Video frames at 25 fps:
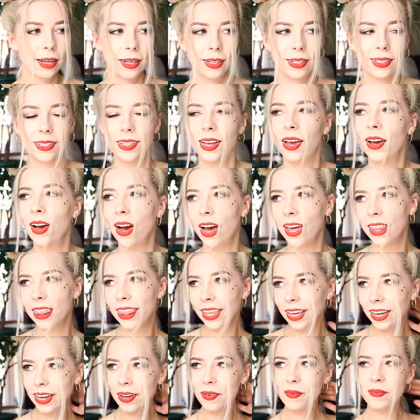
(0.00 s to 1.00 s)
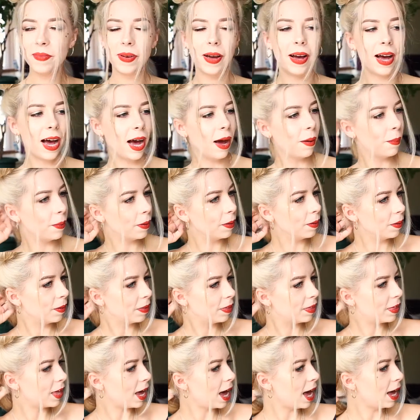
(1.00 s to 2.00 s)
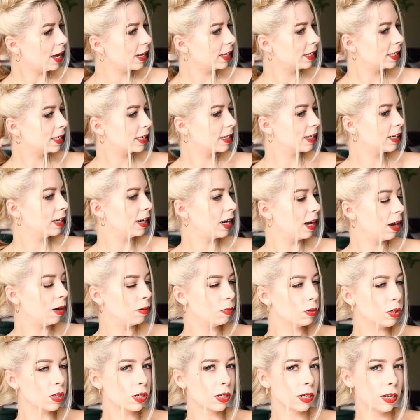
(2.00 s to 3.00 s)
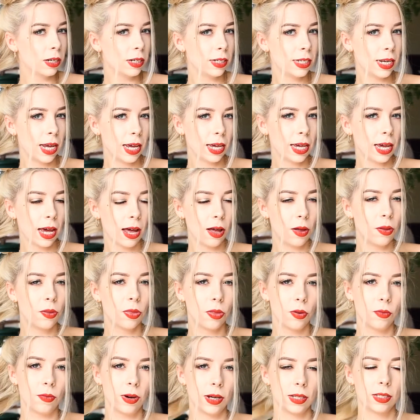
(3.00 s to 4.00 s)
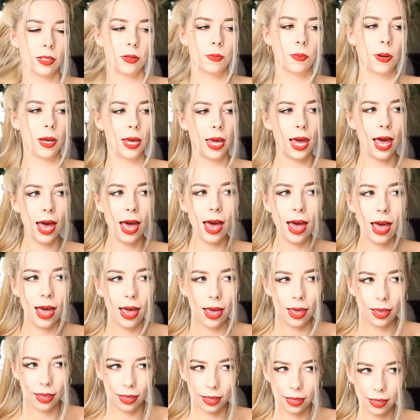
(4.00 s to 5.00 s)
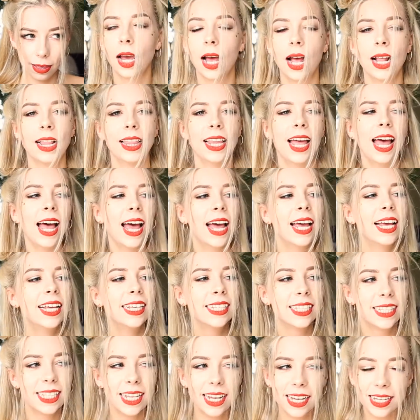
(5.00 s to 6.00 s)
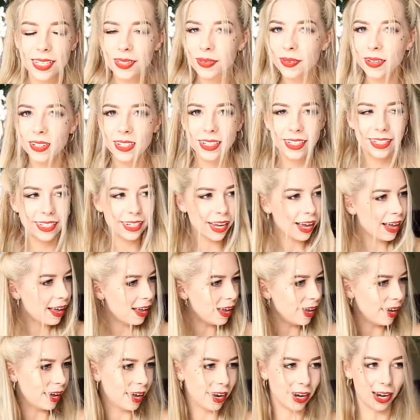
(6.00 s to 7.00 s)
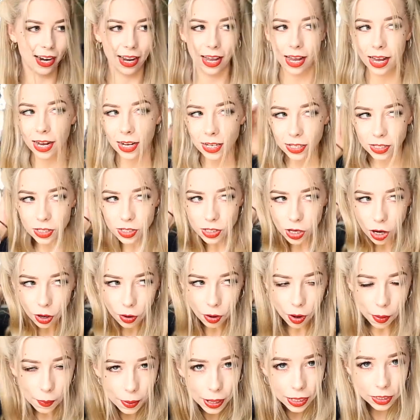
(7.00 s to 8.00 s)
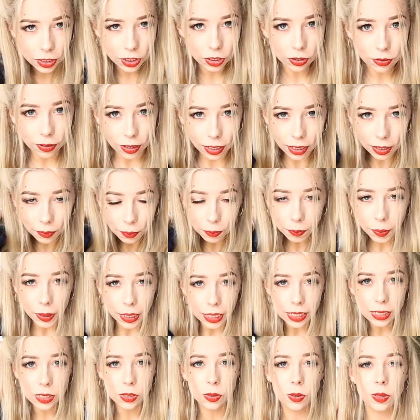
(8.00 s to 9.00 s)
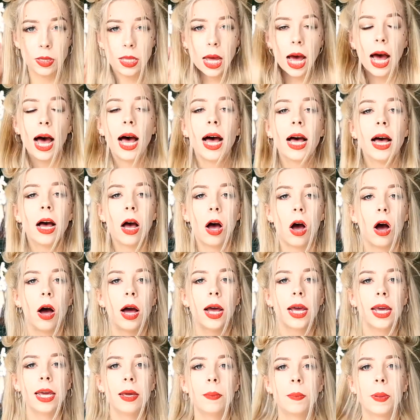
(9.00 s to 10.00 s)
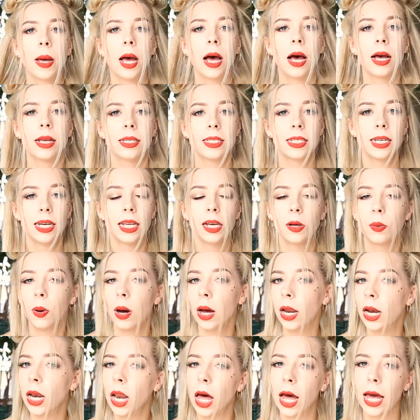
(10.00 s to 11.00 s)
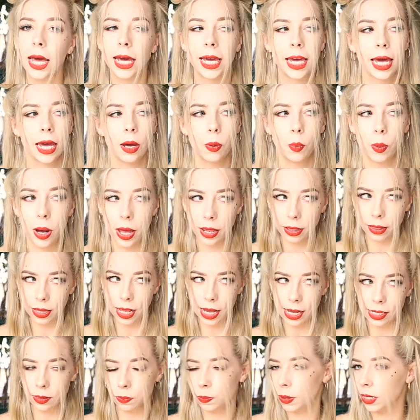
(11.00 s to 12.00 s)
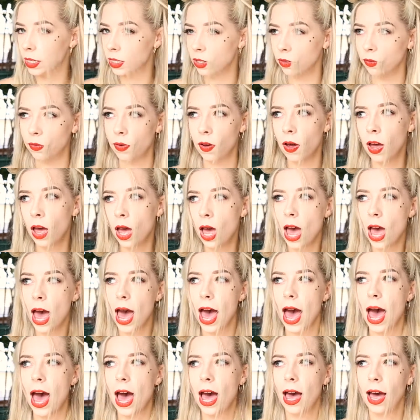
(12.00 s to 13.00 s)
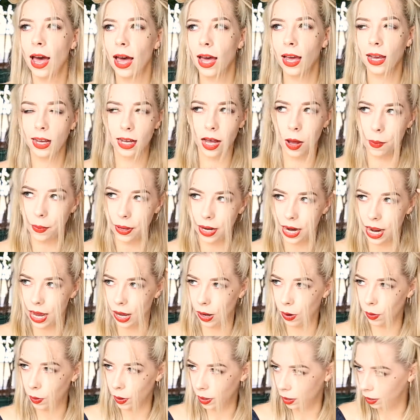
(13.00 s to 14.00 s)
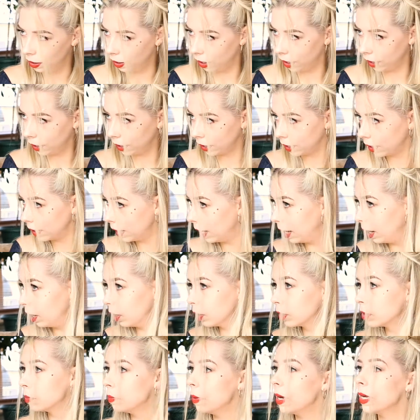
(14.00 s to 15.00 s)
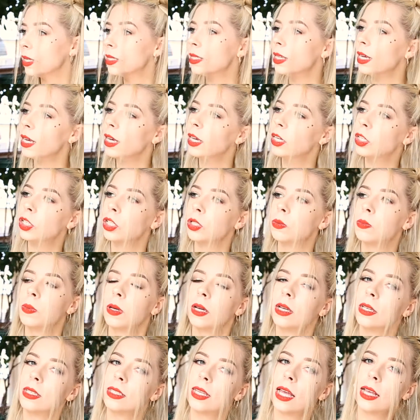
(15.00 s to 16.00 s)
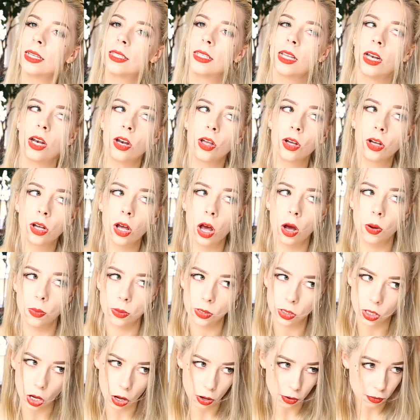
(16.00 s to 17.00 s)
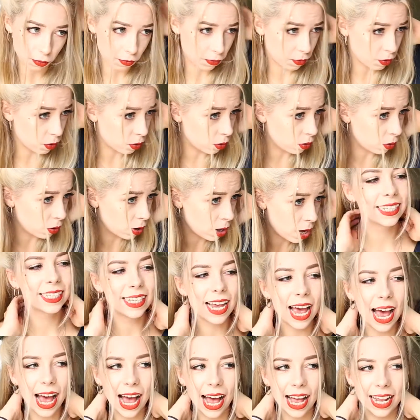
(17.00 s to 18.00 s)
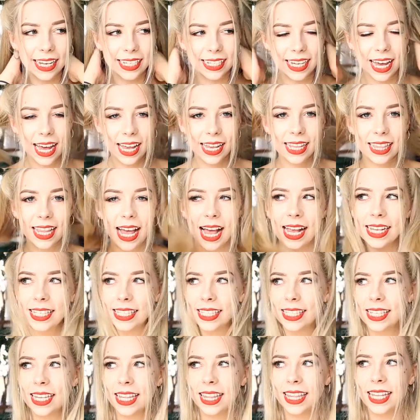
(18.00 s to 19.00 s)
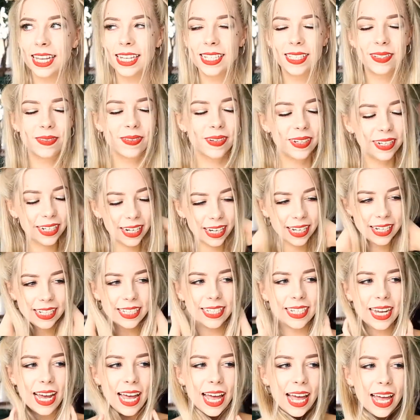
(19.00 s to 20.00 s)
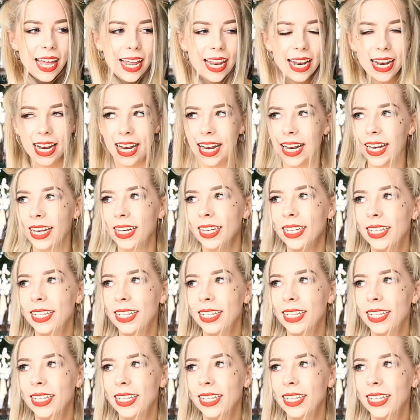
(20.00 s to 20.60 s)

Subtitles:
So I think I'm about happy with that. Now I'm just going to take out the rest of my hair, and that is this one done. So I'm actually really pleased with that. I personally quite like it when there's bits of hair coming out and like it looks messy, just because that's the look I was going for. And yeah, that's this one done.